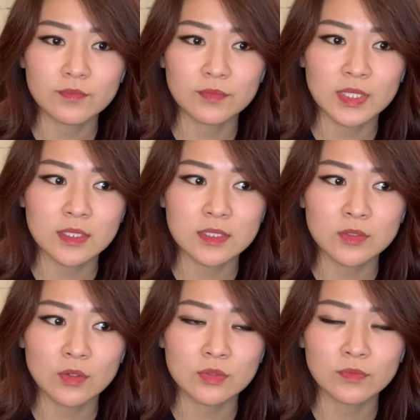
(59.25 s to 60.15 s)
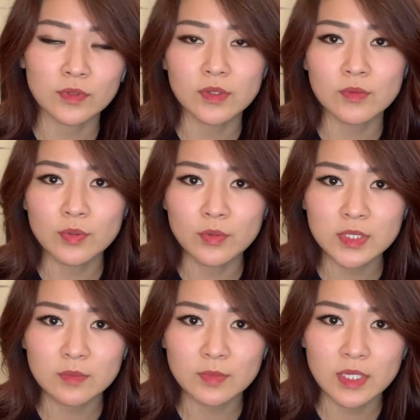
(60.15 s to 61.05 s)
But this is also very
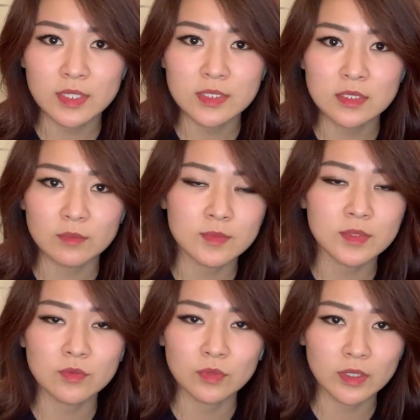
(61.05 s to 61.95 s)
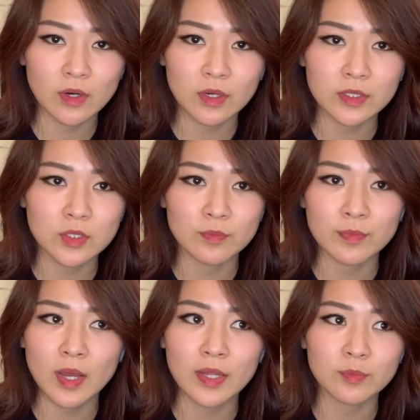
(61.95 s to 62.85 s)
important because sometimes it's really hard to
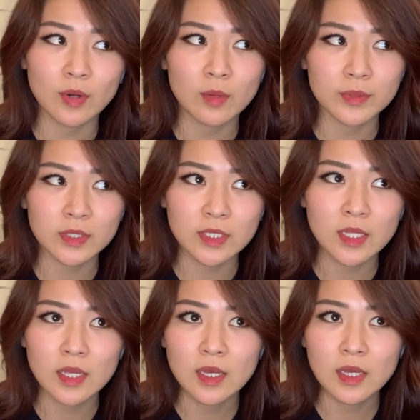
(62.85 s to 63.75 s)
buy a property